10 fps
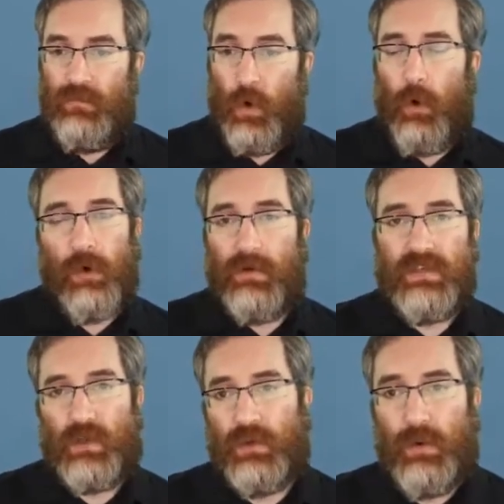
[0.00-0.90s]
Or
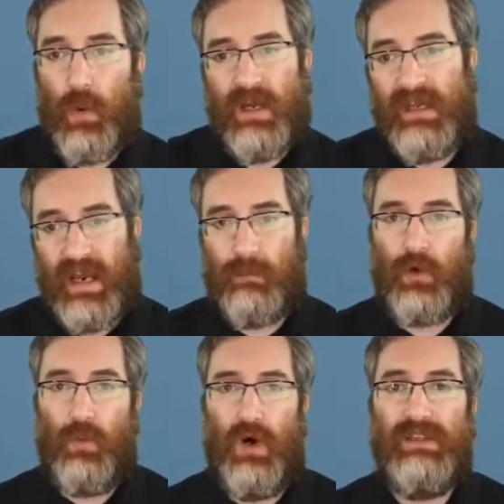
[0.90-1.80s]
is it only 1
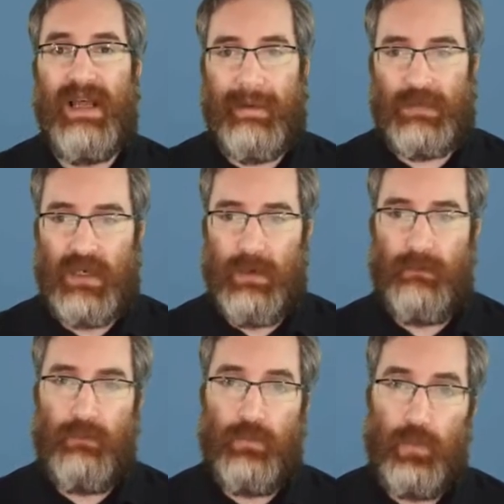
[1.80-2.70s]
camera and 1 laptop?
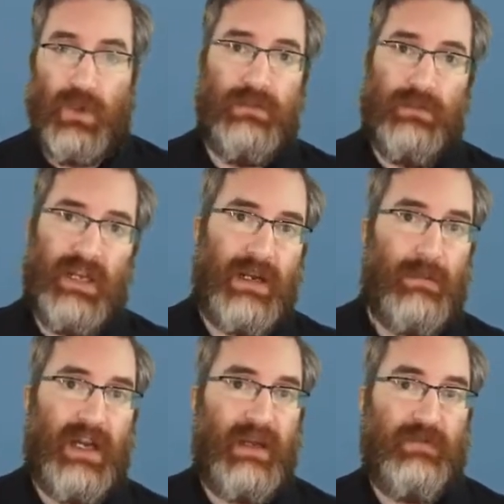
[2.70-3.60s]
Well, then I
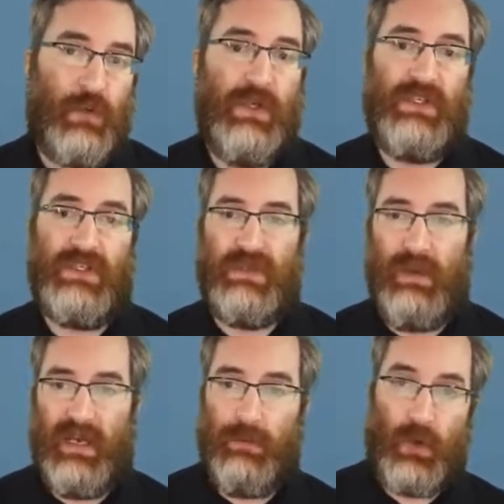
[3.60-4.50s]
might have choices to
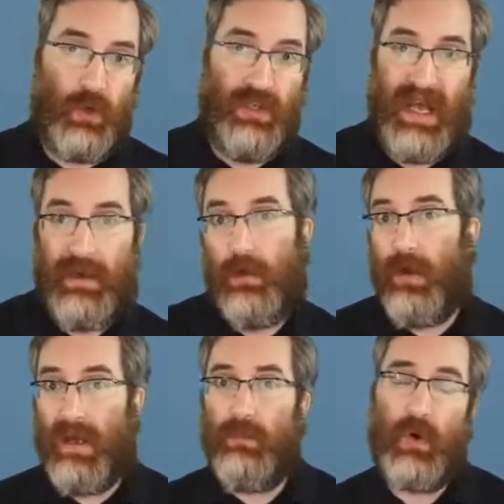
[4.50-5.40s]
make. Pearl Nano
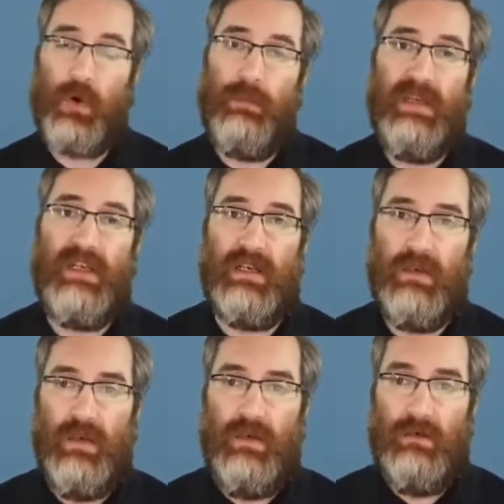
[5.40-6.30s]
and Pearl Mini
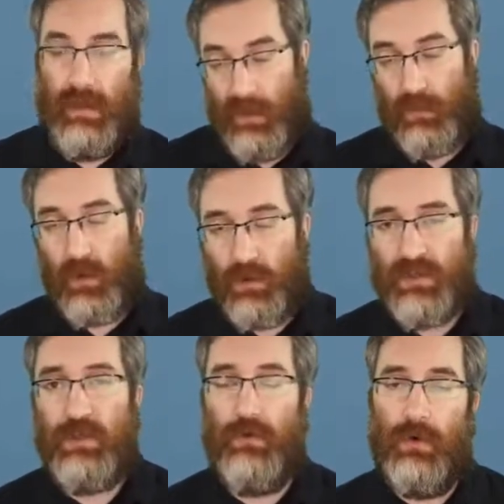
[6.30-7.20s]
and Pearl
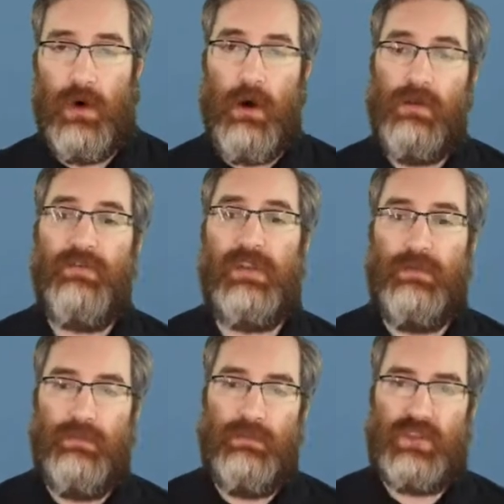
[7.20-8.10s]
2. All of
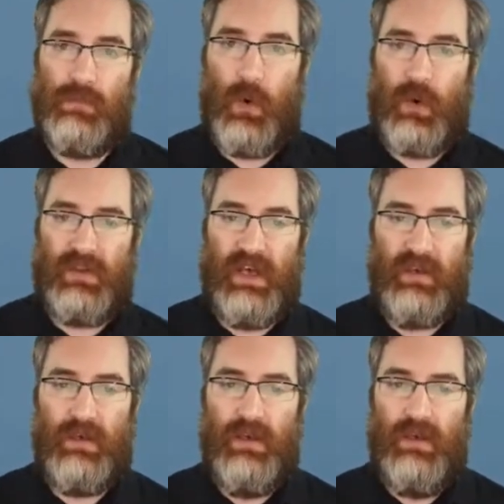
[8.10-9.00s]
them support that.